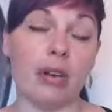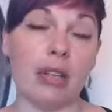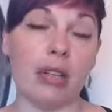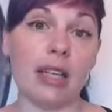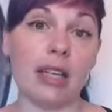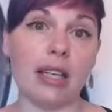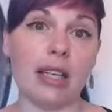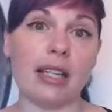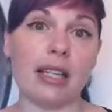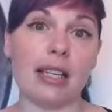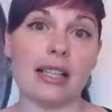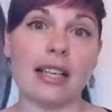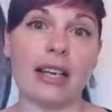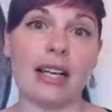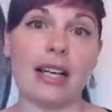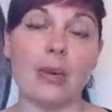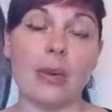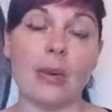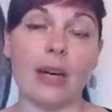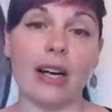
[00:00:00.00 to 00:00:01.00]
and that's
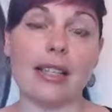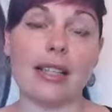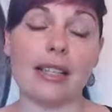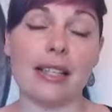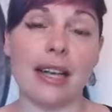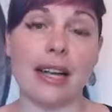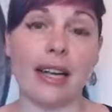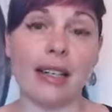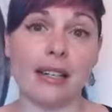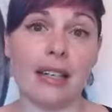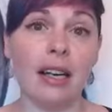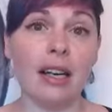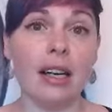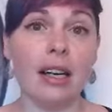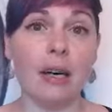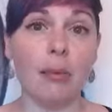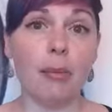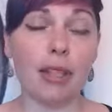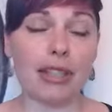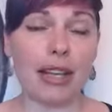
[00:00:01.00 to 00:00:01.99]
exactly where I stand.
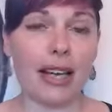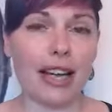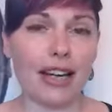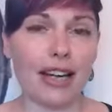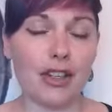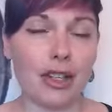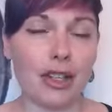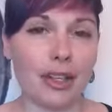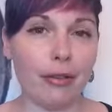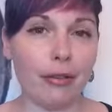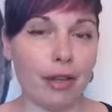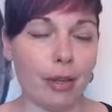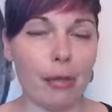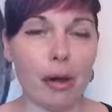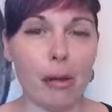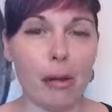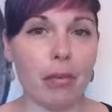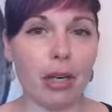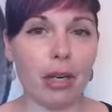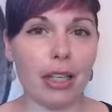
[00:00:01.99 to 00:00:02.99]
But I actually
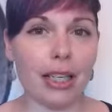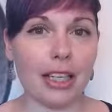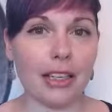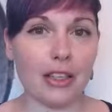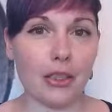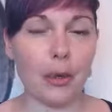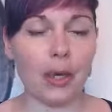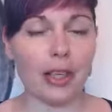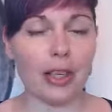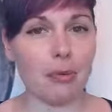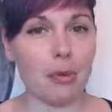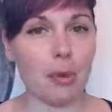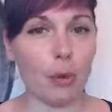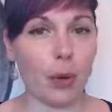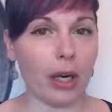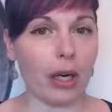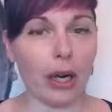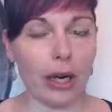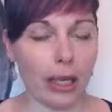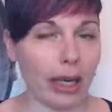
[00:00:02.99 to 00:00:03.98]
remember that you asked me
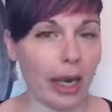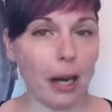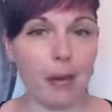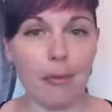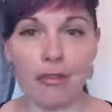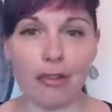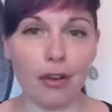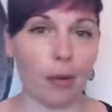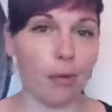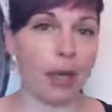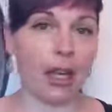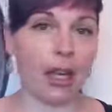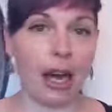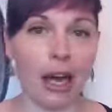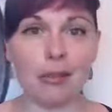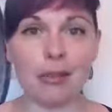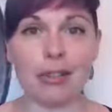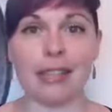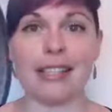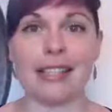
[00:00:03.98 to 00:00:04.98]
where I came from and
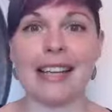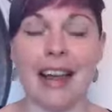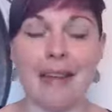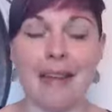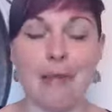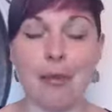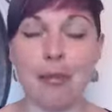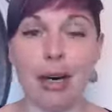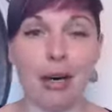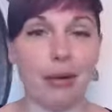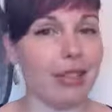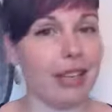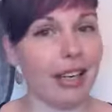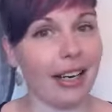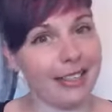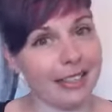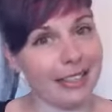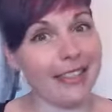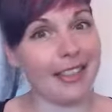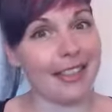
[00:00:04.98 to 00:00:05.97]
how this came about, and
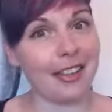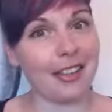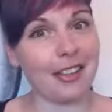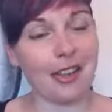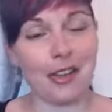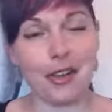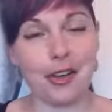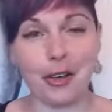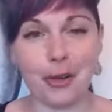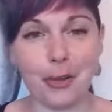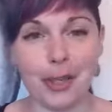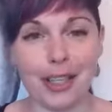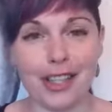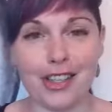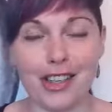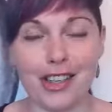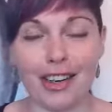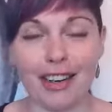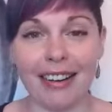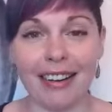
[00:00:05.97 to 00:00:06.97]
I didn't answer your
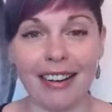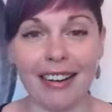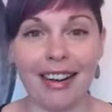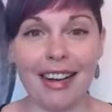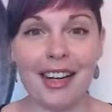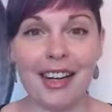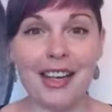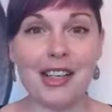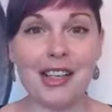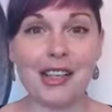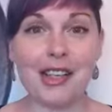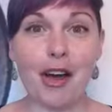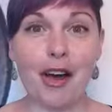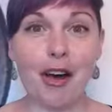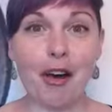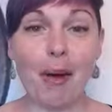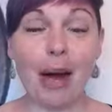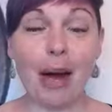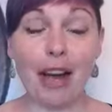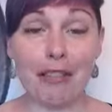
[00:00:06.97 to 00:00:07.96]
question.
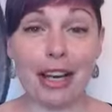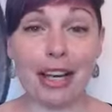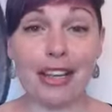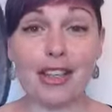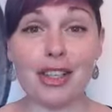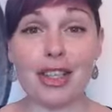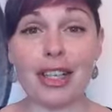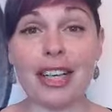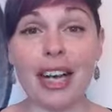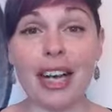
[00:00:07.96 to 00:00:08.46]
So I'm actually